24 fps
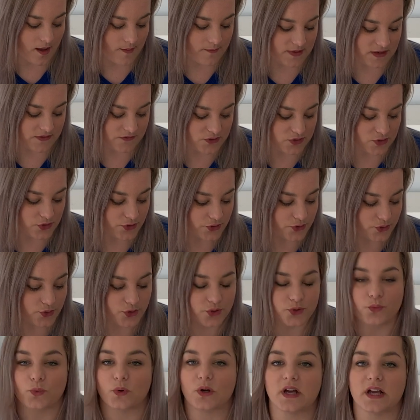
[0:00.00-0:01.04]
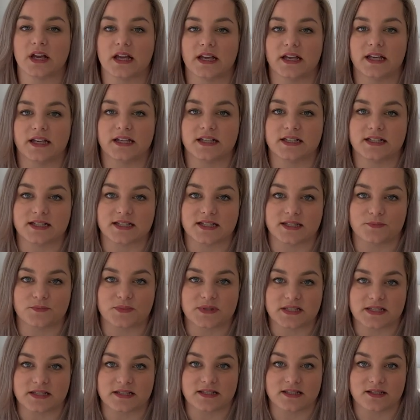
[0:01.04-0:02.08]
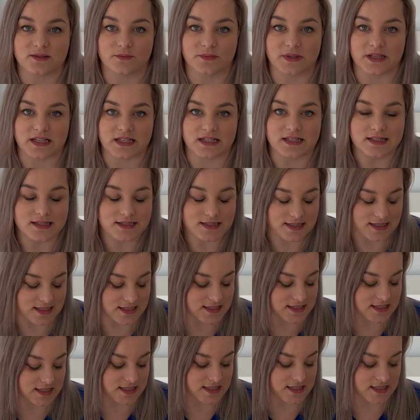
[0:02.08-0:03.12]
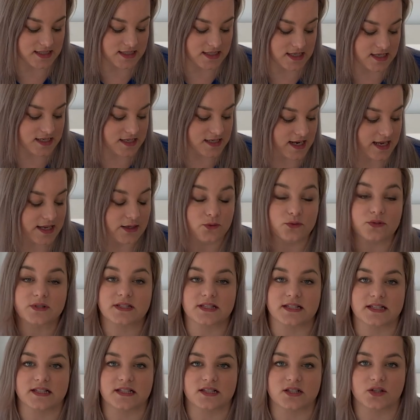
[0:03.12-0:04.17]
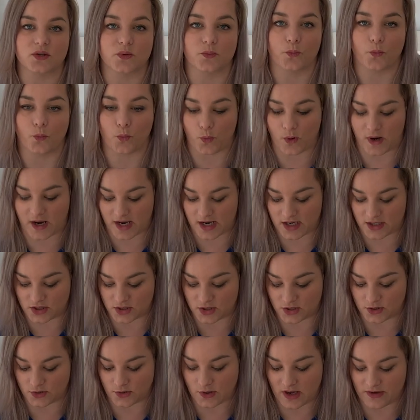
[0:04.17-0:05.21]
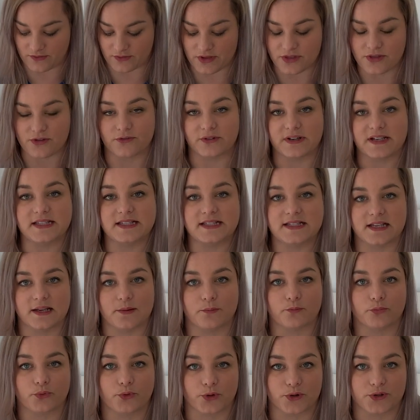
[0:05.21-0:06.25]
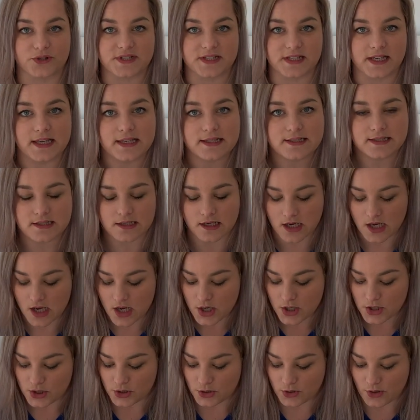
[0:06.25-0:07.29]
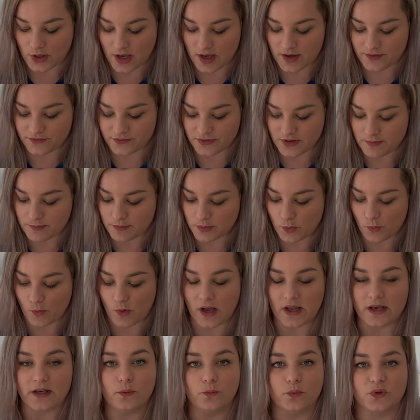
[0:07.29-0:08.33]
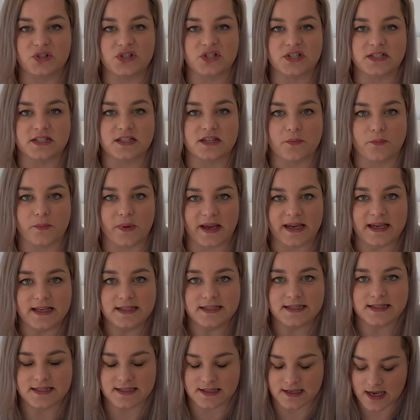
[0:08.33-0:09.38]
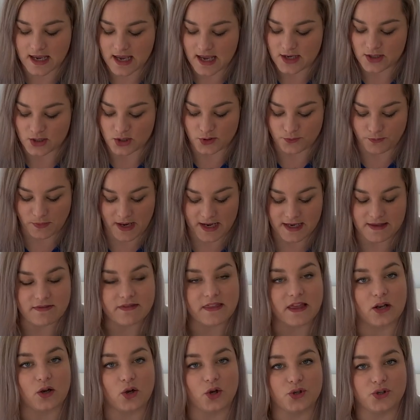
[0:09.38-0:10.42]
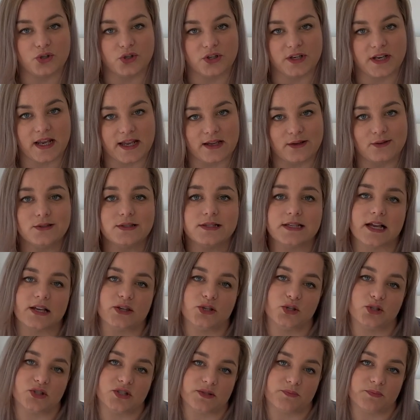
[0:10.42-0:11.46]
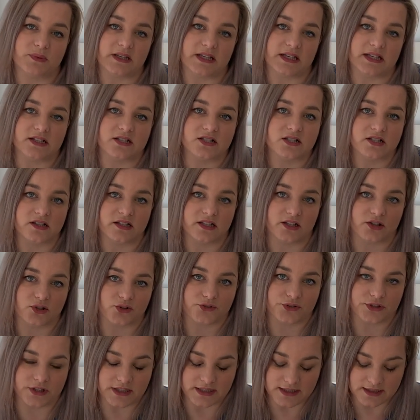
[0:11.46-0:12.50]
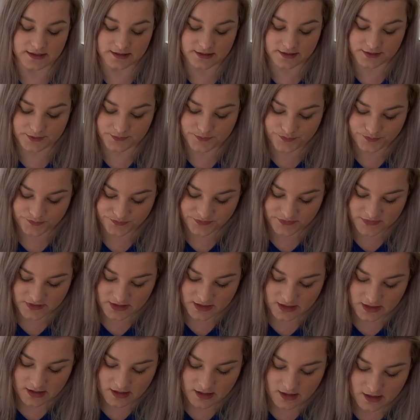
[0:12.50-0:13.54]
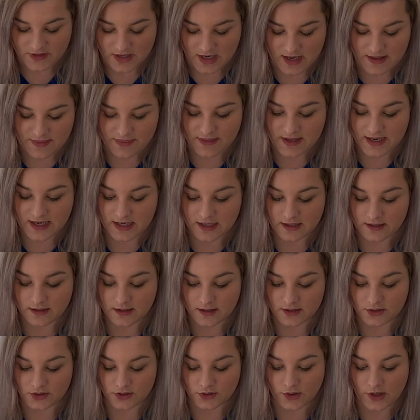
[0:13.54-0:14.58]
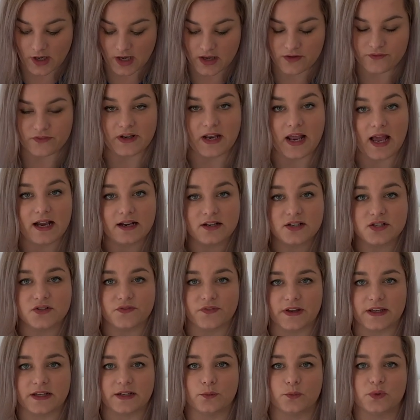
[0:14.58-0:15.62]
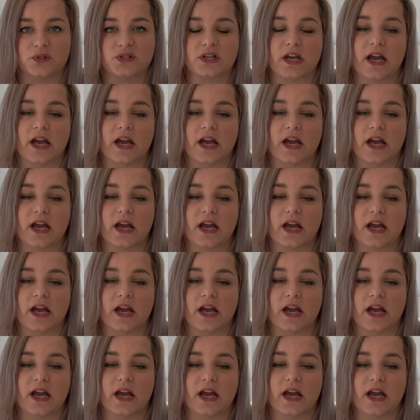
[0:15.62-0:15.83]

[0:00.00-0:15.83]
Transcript: If you don't know what a dip system is, it's a nail system where you have a 3-step process. You have number 1, which is the base. You paint that on your nails and you dip it into the acrylic. And then you have an activator, which